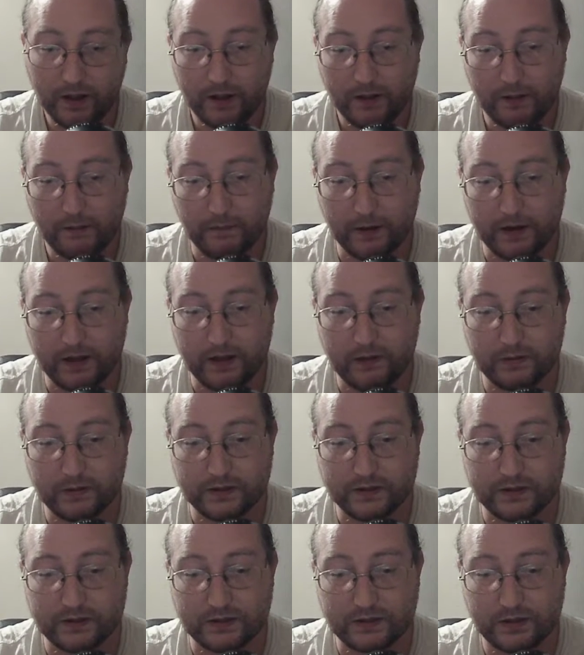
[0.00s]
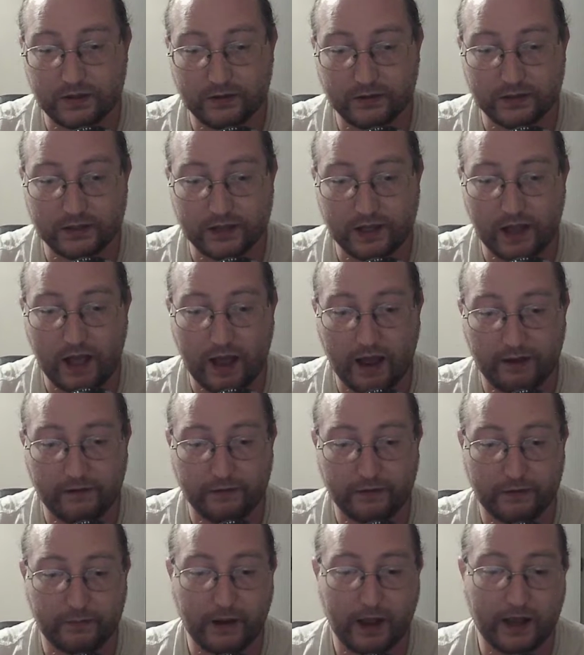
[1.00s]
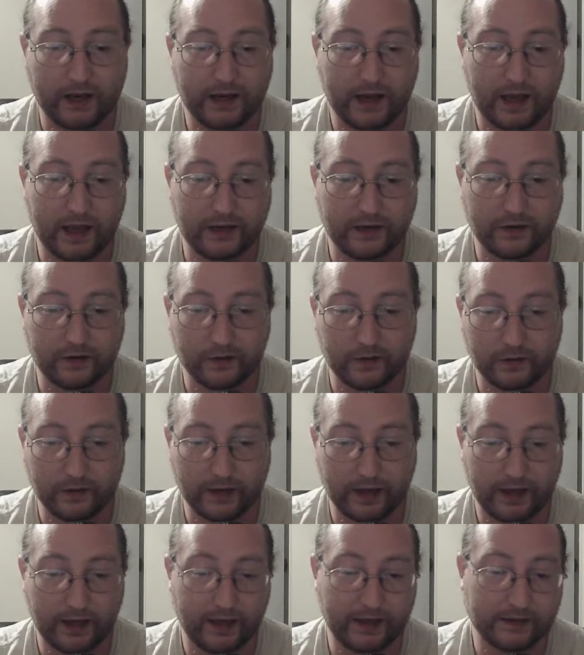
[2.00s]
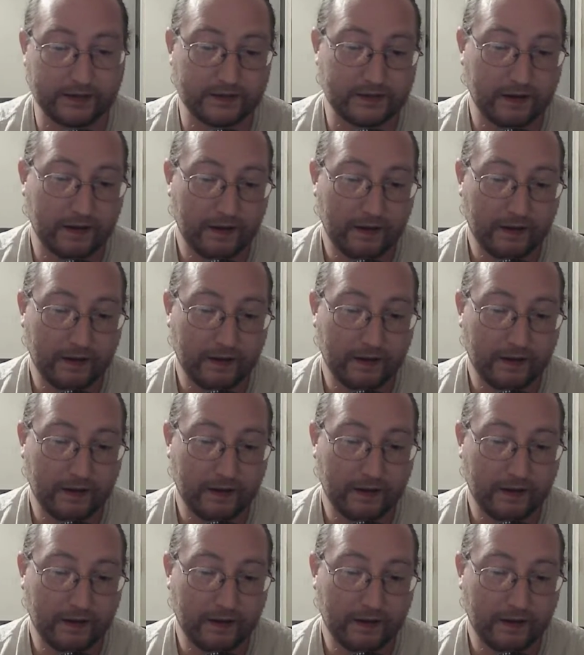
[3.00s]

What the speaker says: but he was too sly for my 9-year-old hands,